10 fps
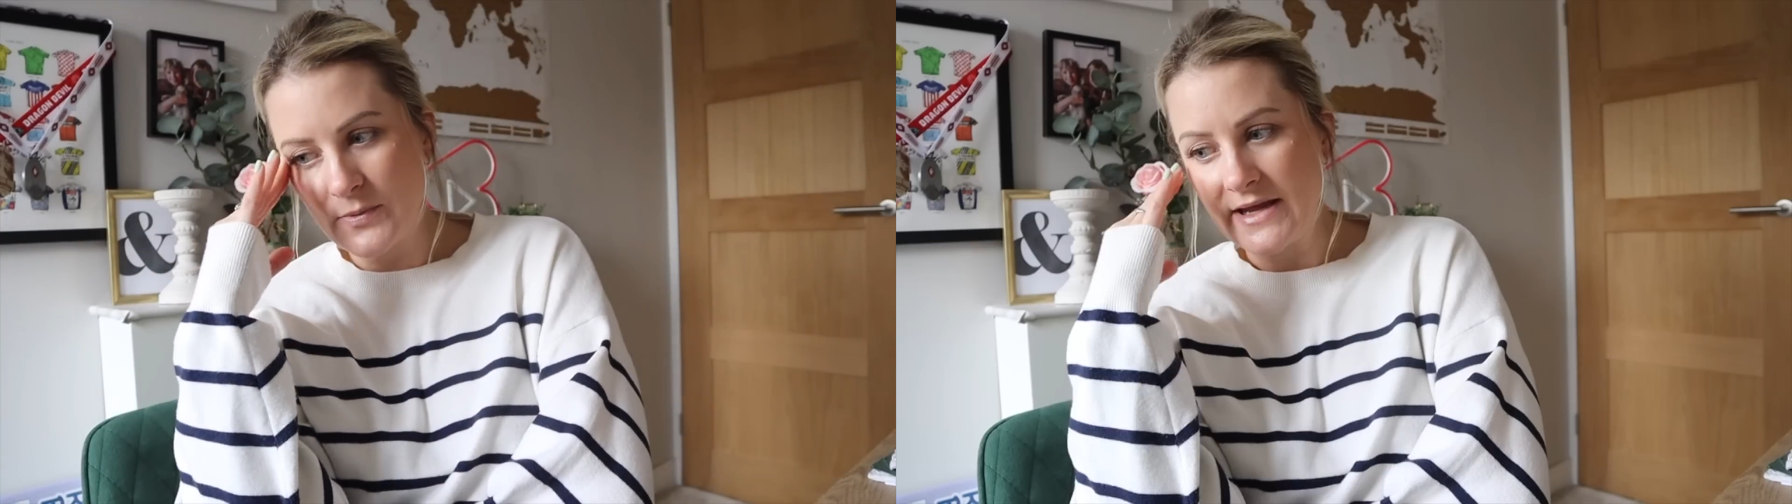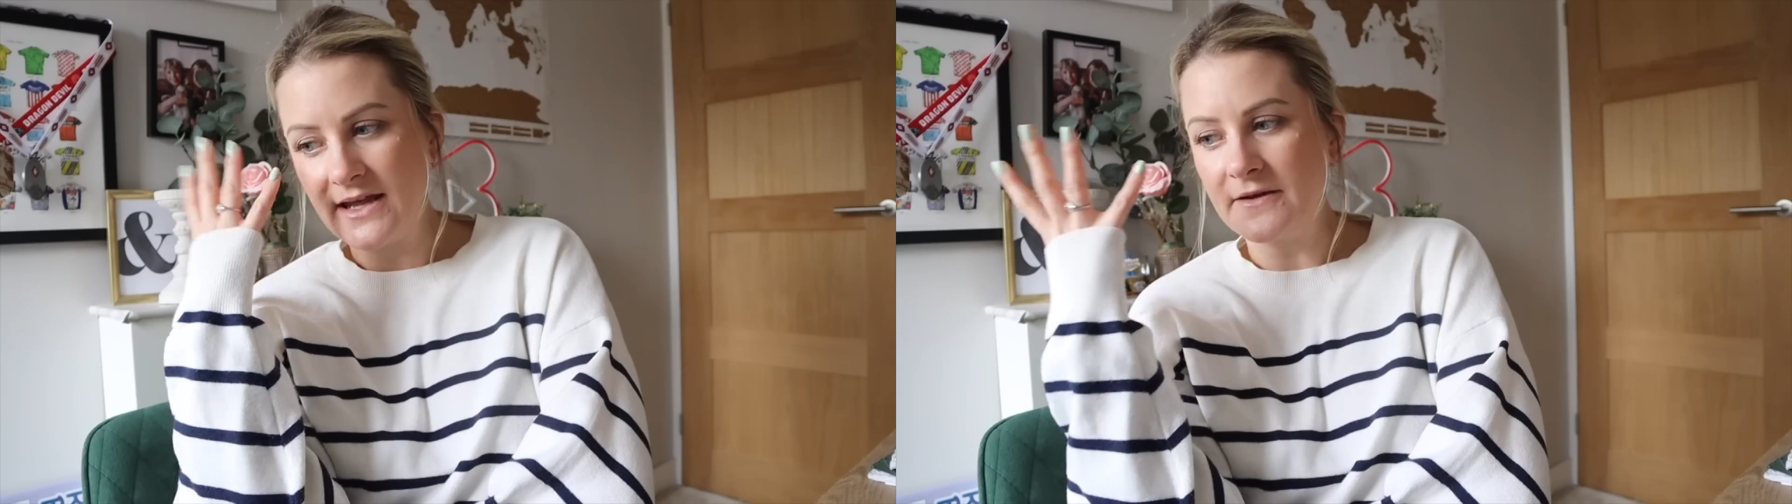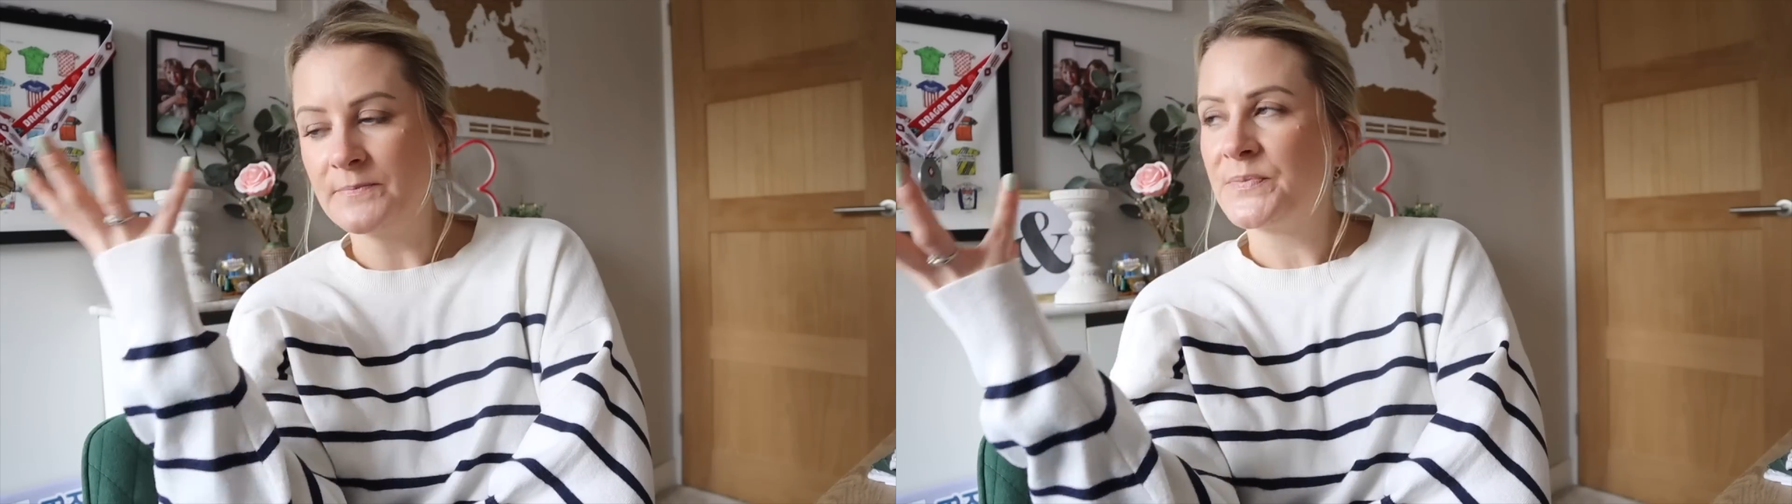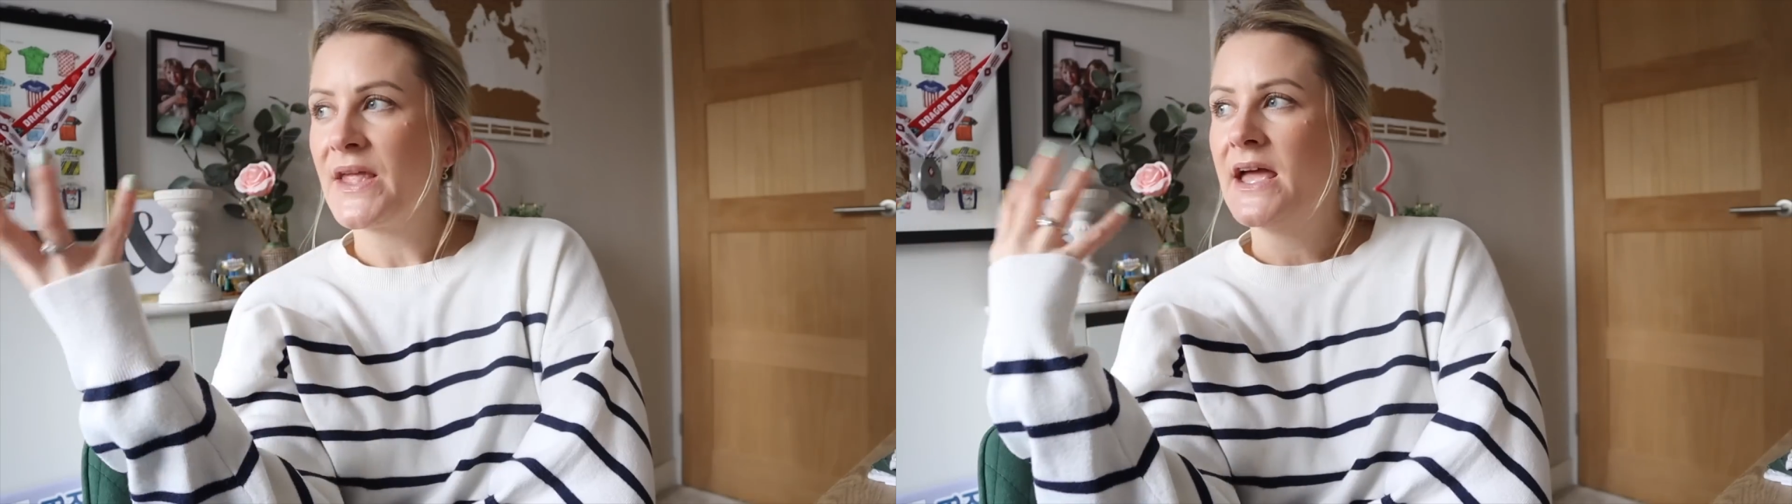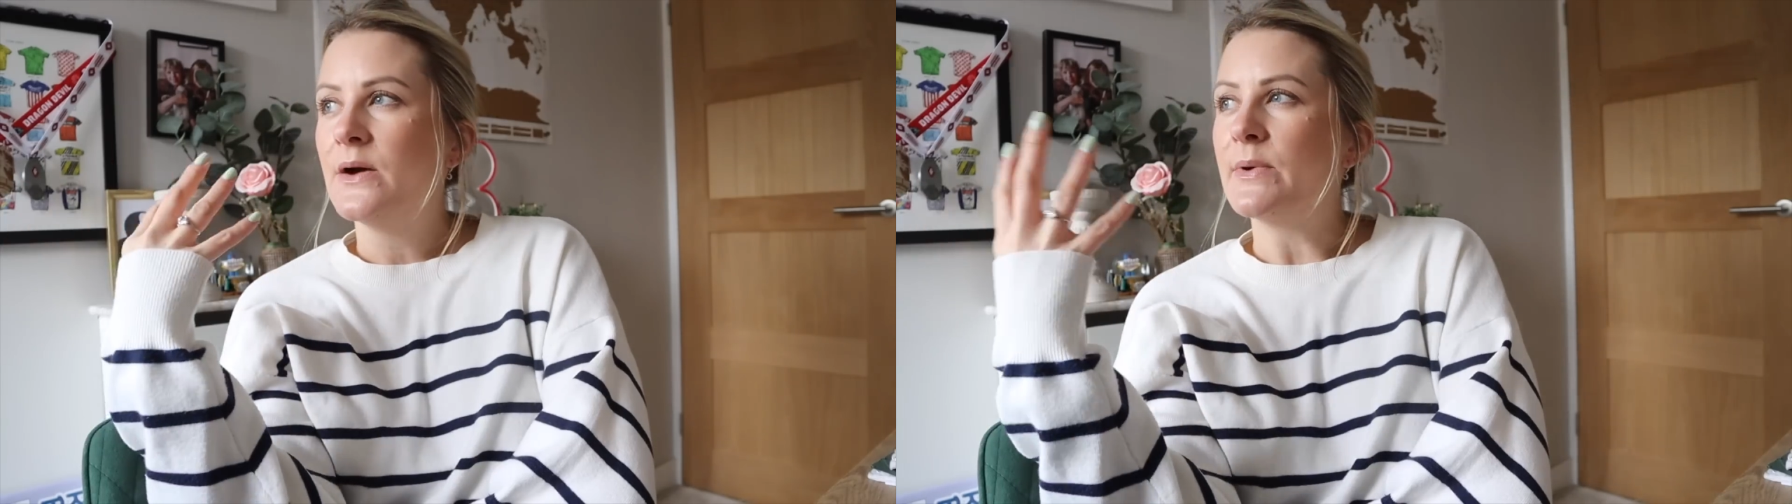we're
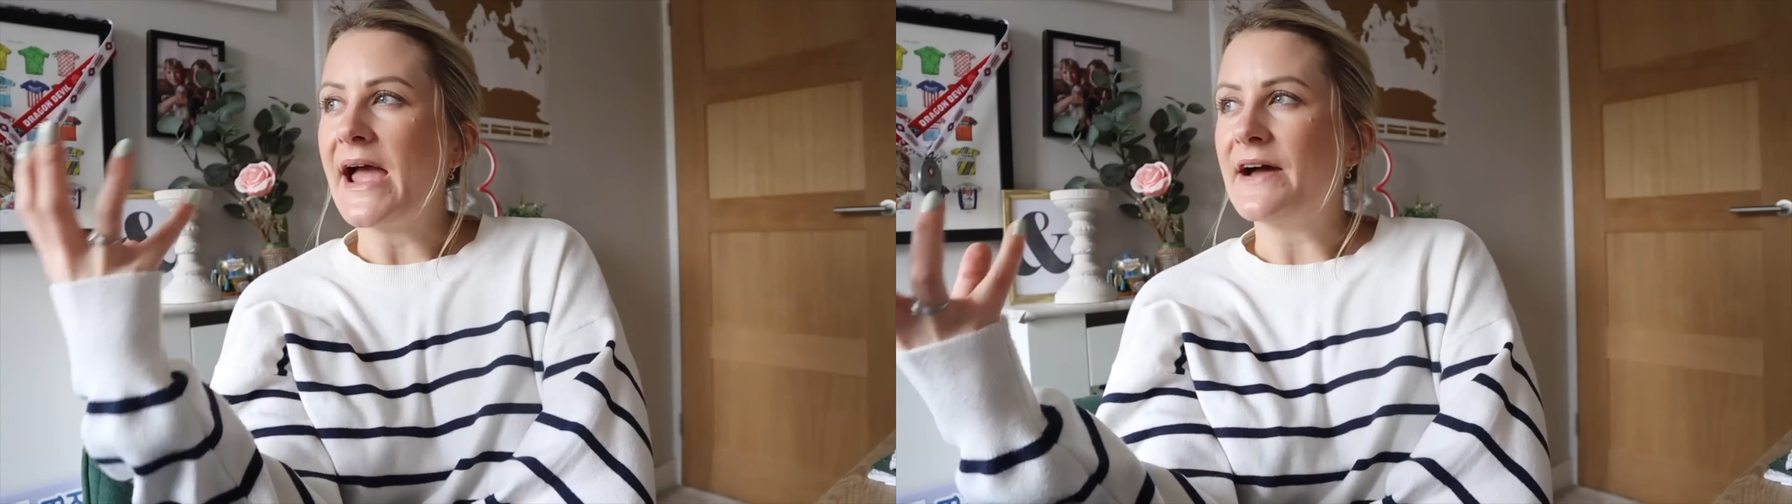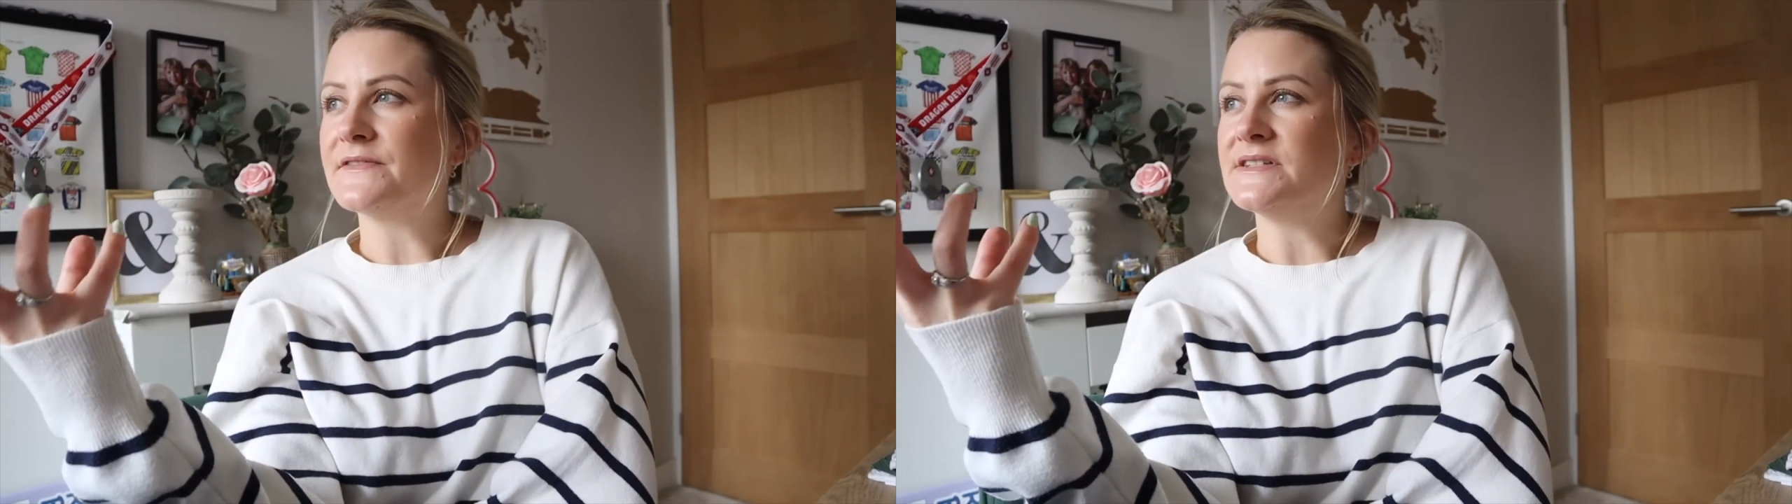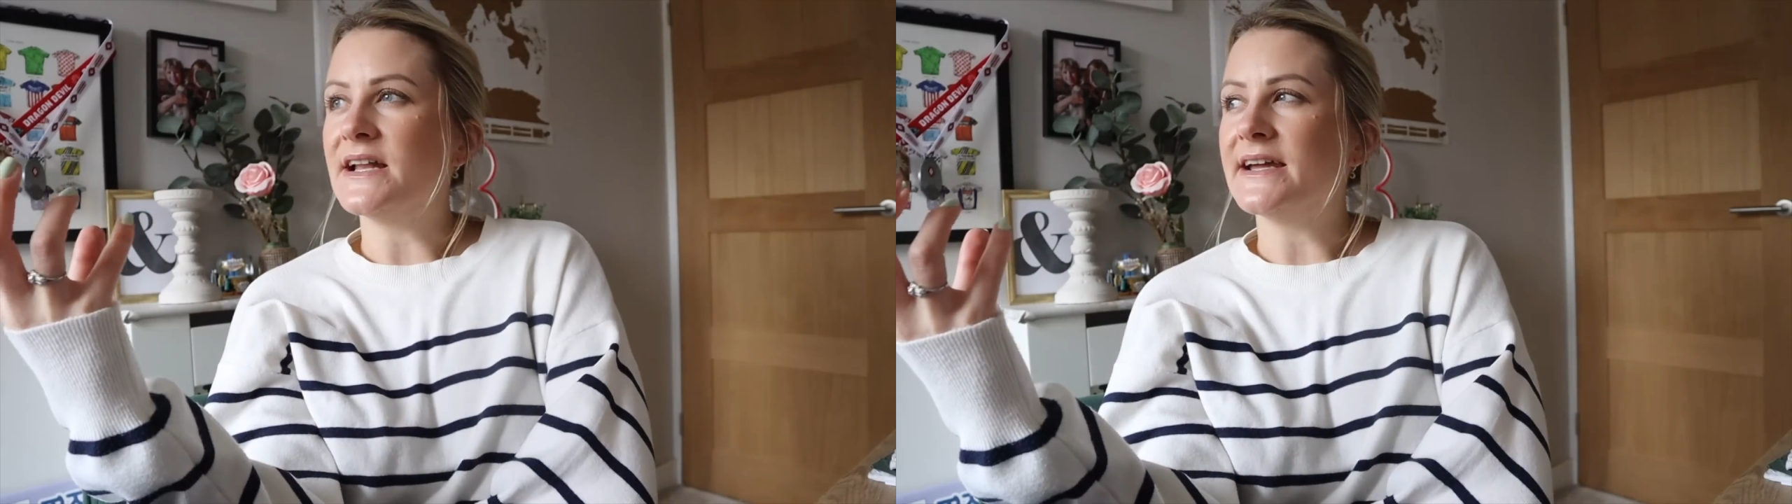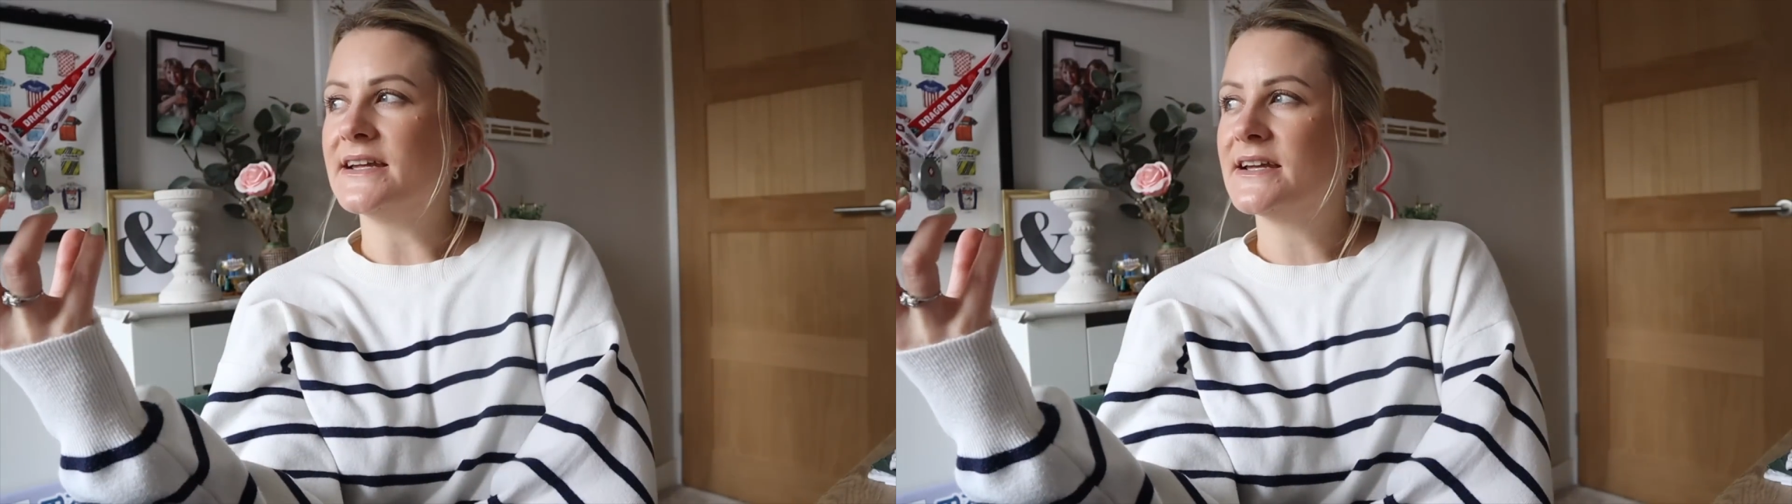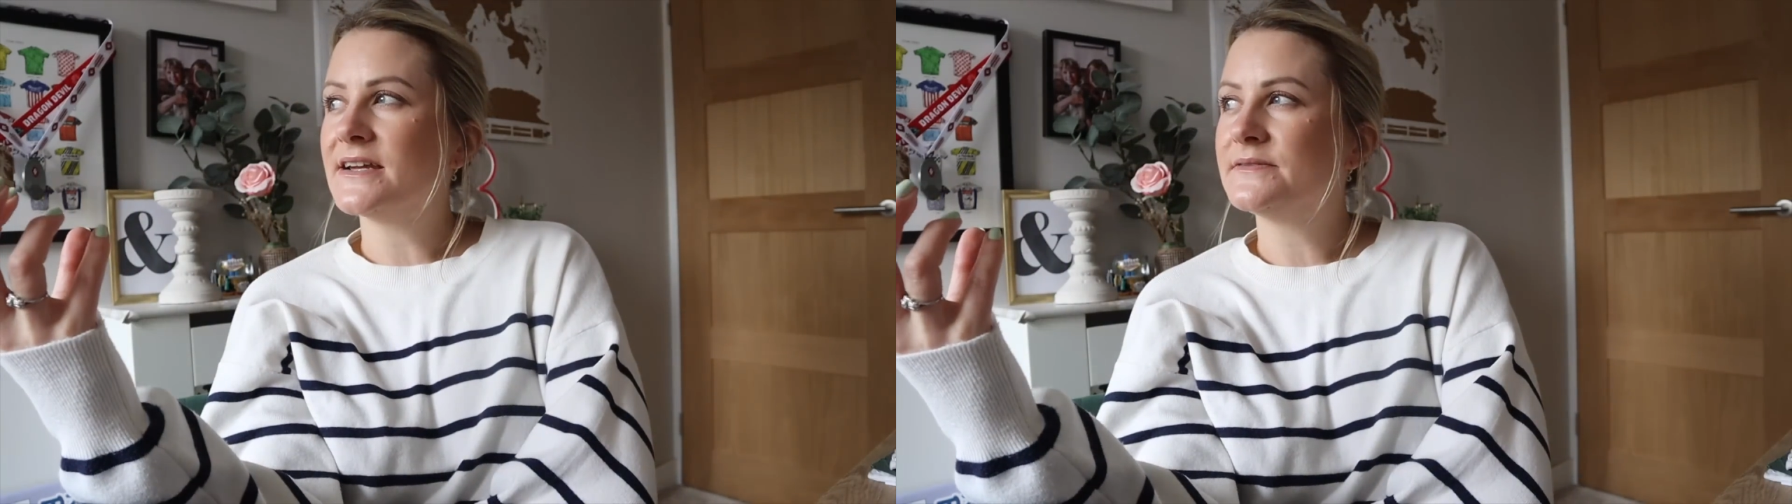we have to like